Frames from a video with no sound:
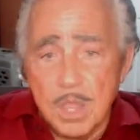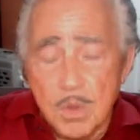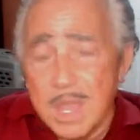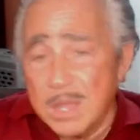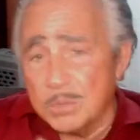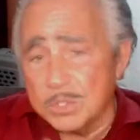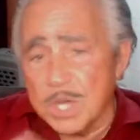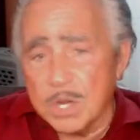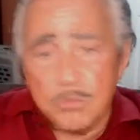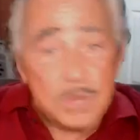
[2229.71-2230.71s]
which I
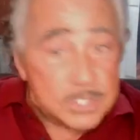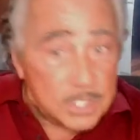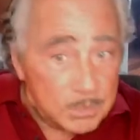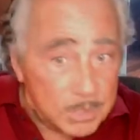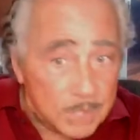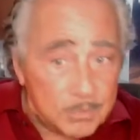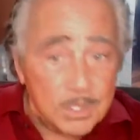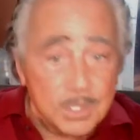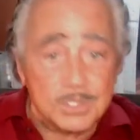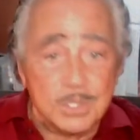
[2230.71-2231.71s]
originally began
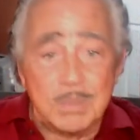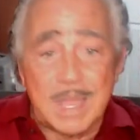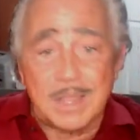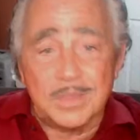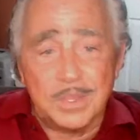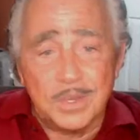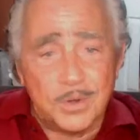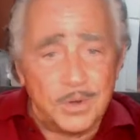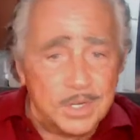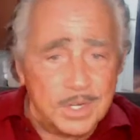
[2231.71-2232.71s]
releasing back in the
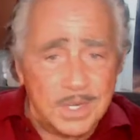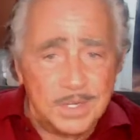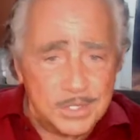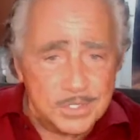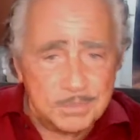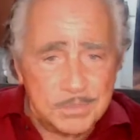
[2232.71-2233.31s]
early 90s.